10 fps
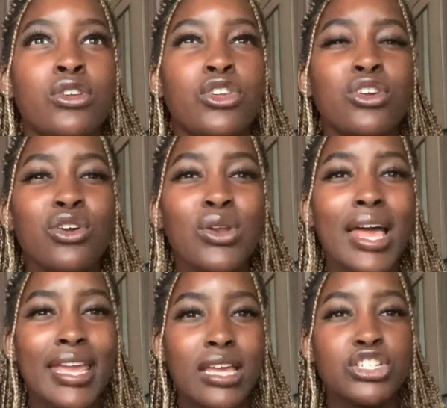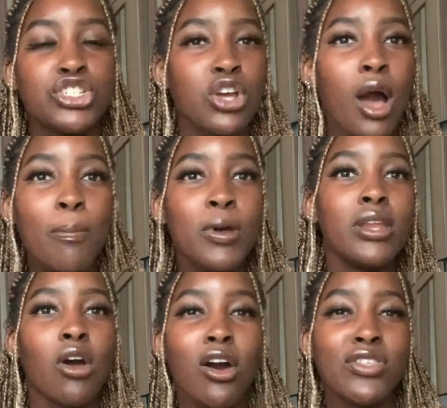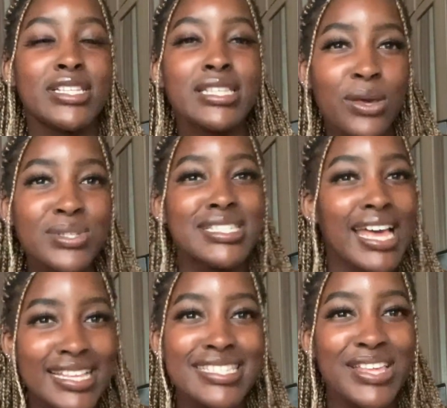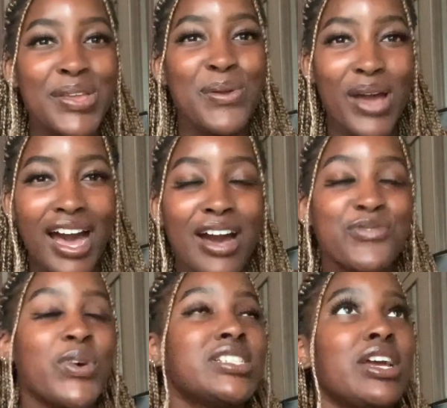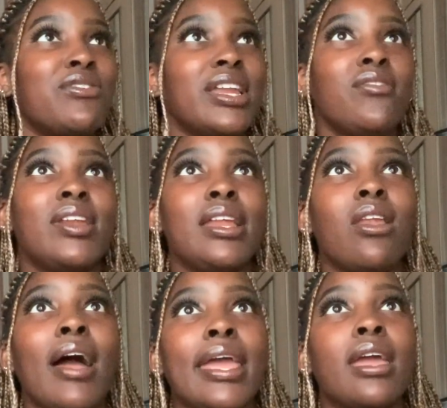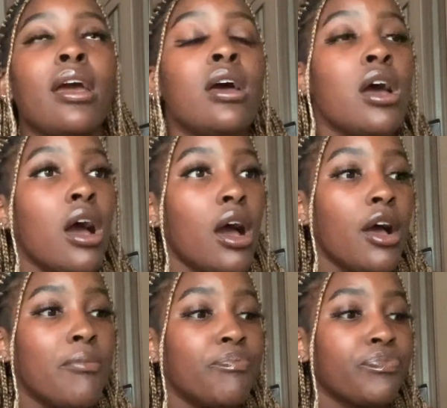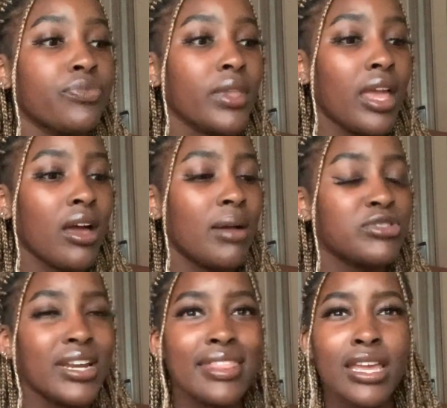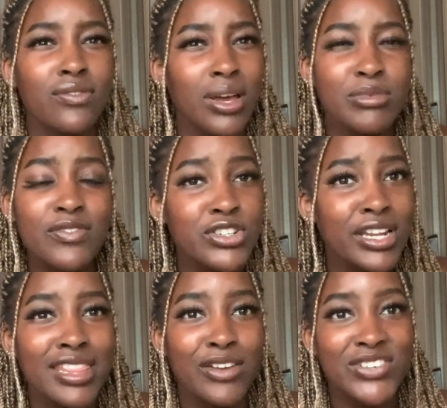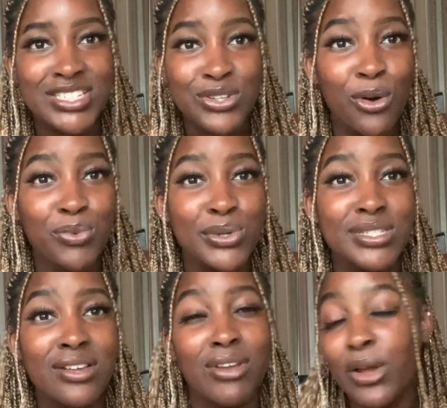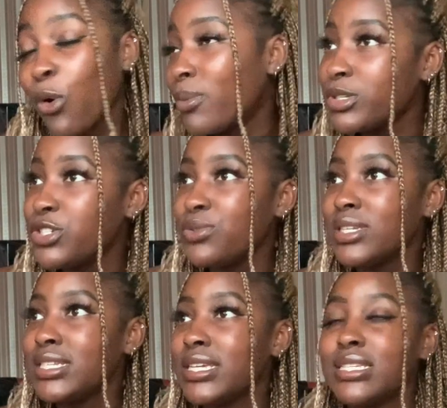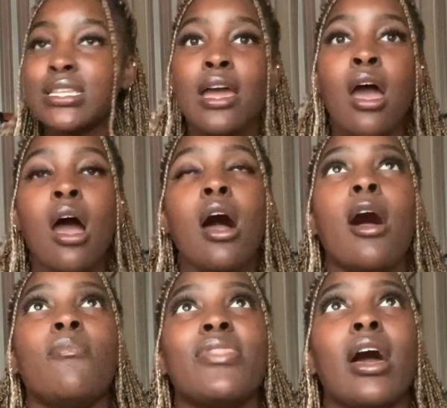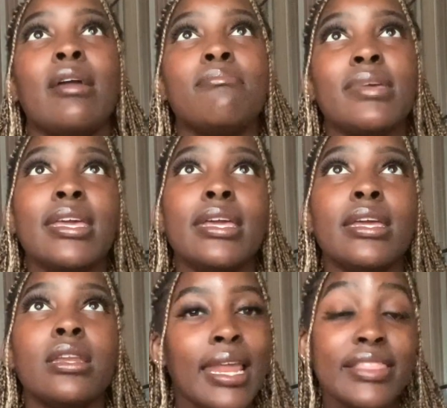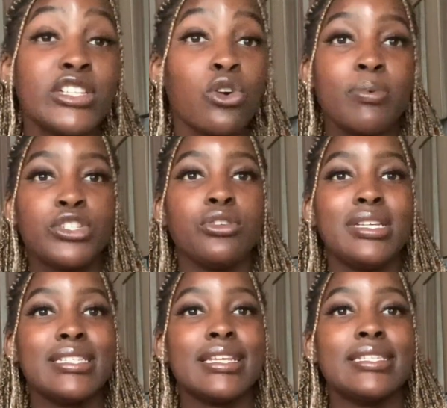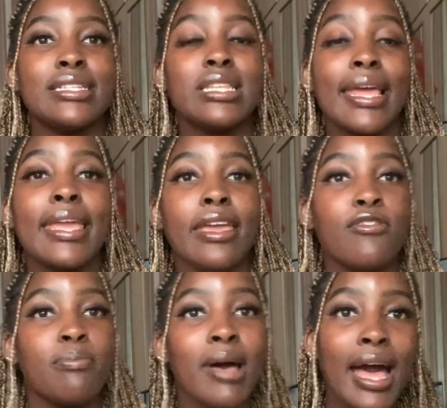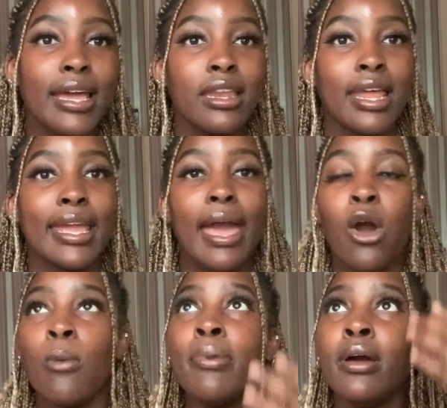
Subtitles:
you know, like sharpen other skill sets that you have, which I really, really like. I'm even trying to think of examples of like opportunities that I need. Like there's opportunities, let's say, to like give back and like help